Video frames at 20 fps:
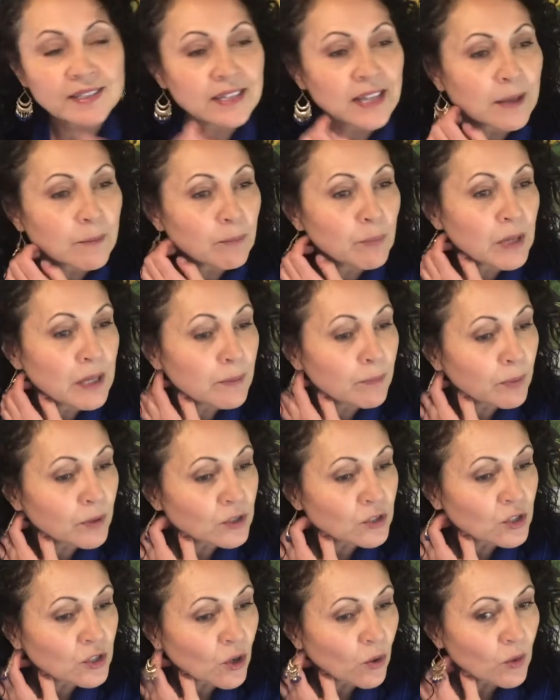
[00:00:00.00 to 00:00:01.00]
that people
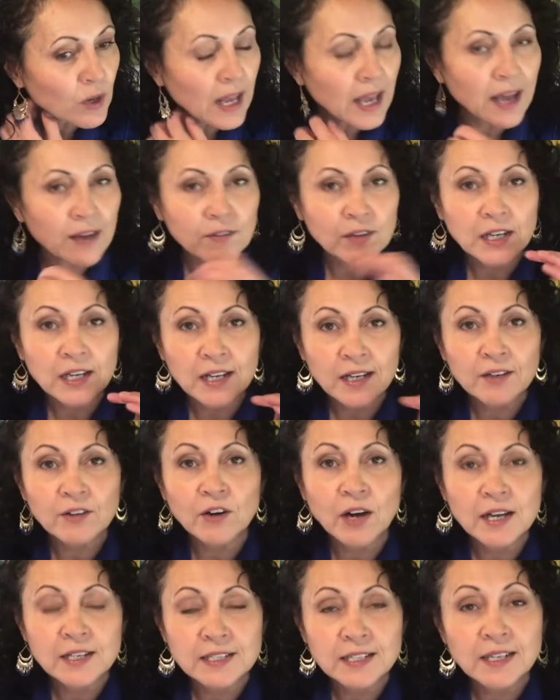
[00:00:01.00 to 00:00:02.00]
don't have a clear
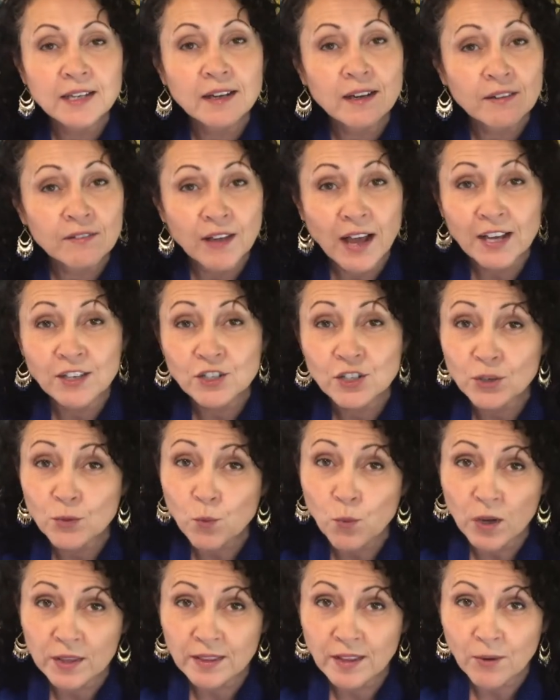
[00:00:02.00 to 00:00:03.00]
idea of actually
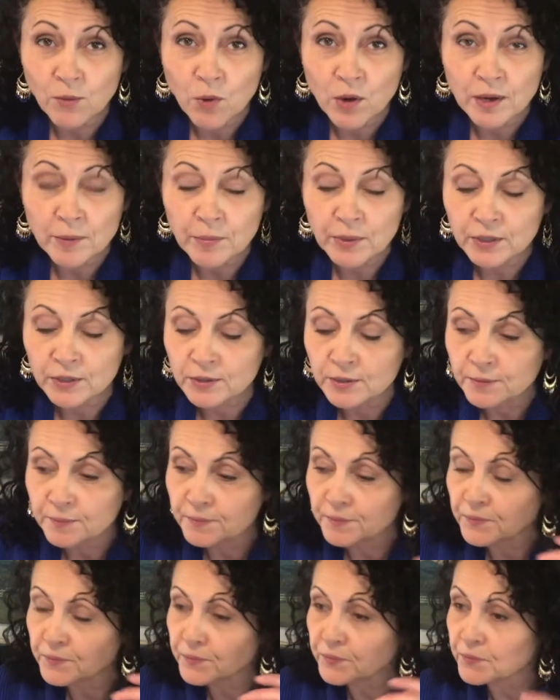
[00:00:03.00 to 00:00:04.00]
what they want to build.
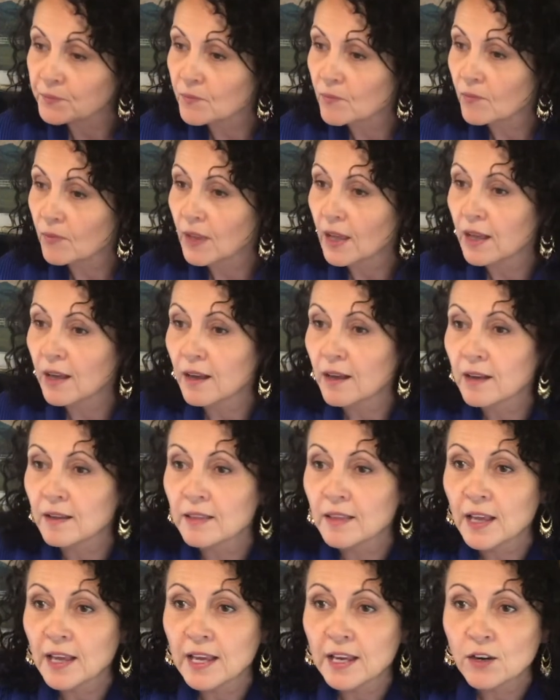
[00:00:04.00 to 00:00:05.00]

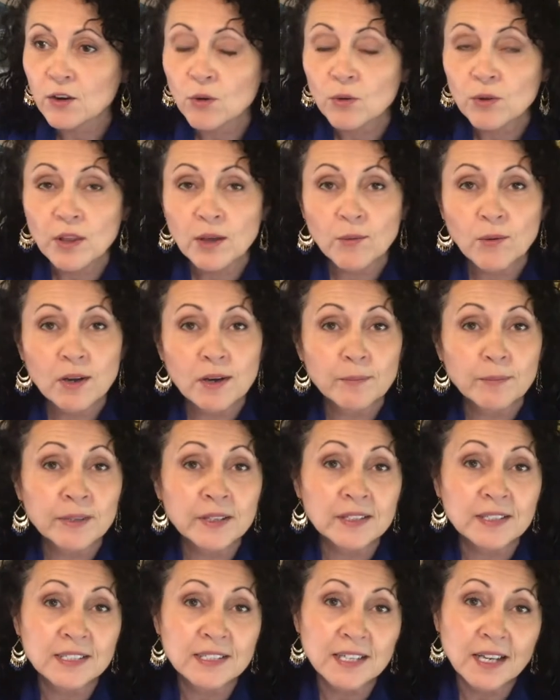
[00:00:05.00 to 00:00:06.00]
They know they want to
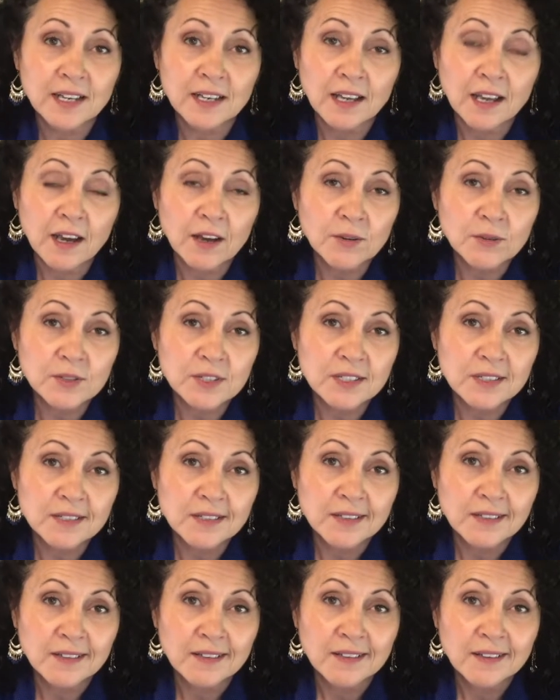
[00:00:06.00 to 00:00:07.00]
build a tiny house,
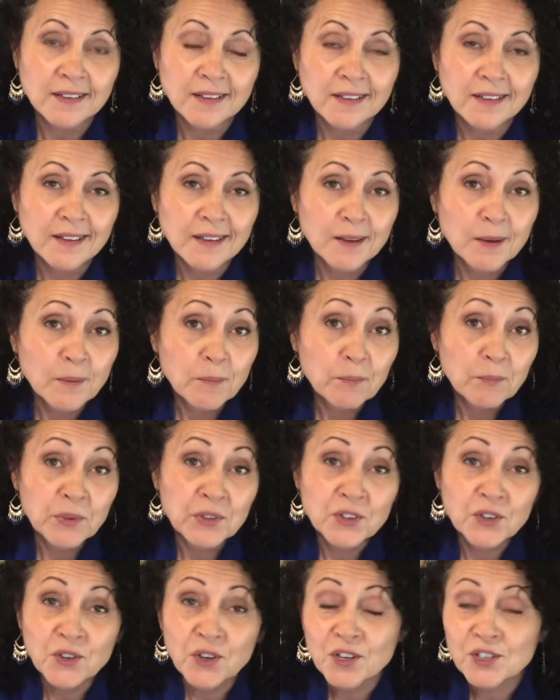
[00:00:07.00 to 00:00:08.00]
but
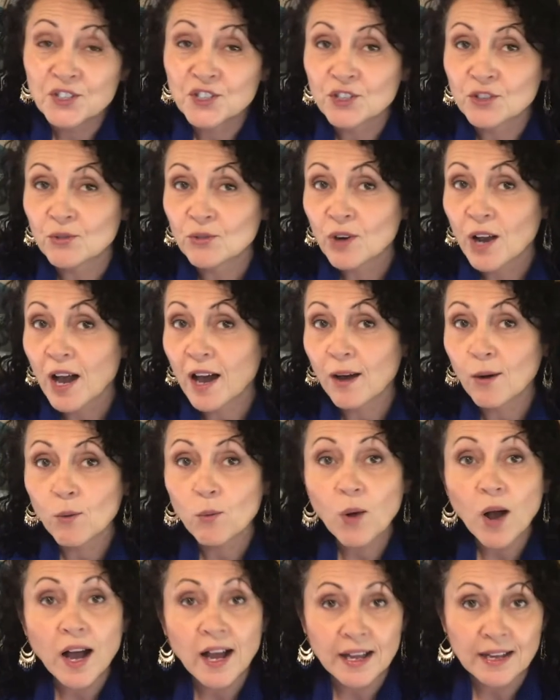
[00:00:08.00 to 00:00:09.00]
they're not sure how
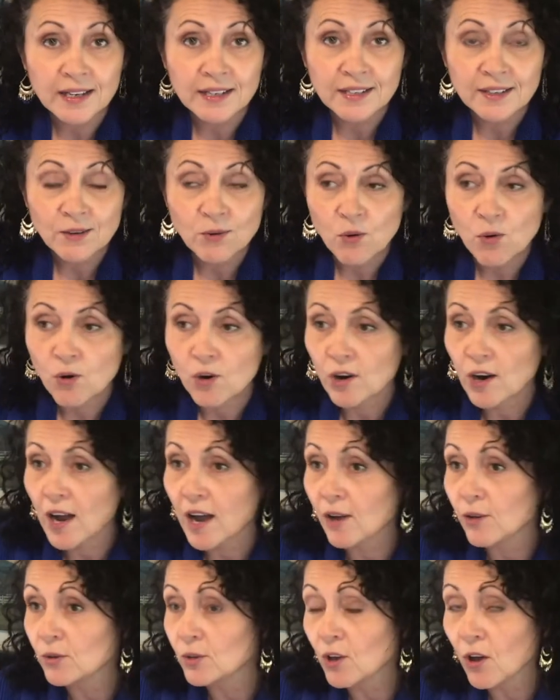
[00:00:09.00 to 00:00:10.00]
wide or
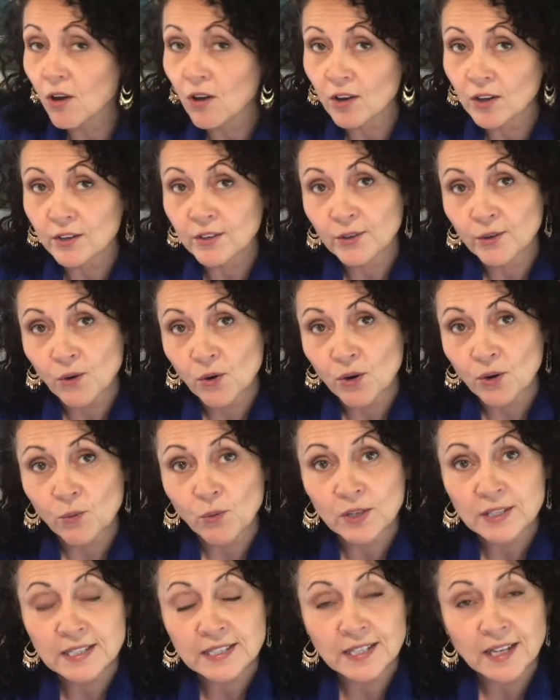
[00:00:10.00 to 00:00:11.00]
how long or
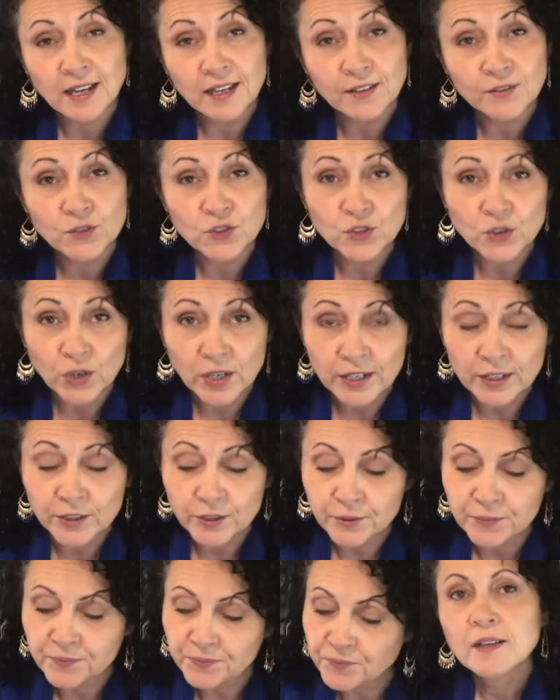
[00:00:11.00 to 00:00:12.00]
what style of
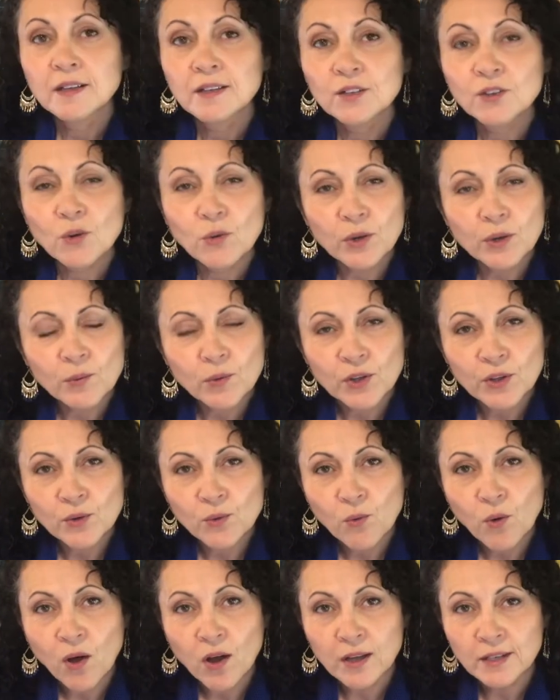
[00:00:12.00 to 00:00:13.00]
trailer. Knowing what you
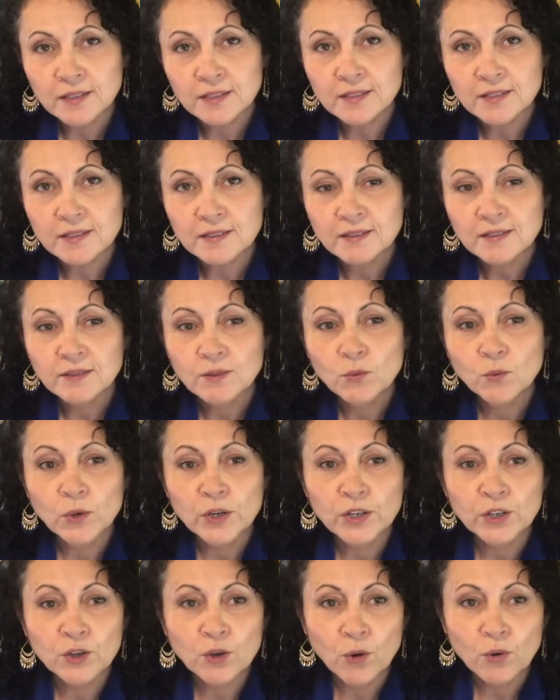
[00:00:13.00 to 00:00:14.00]
want
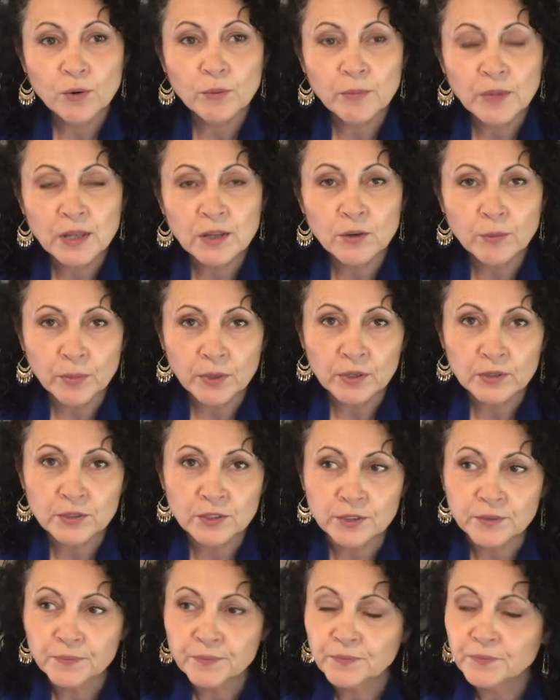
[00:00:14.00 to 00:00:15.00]
when you go to meet your builder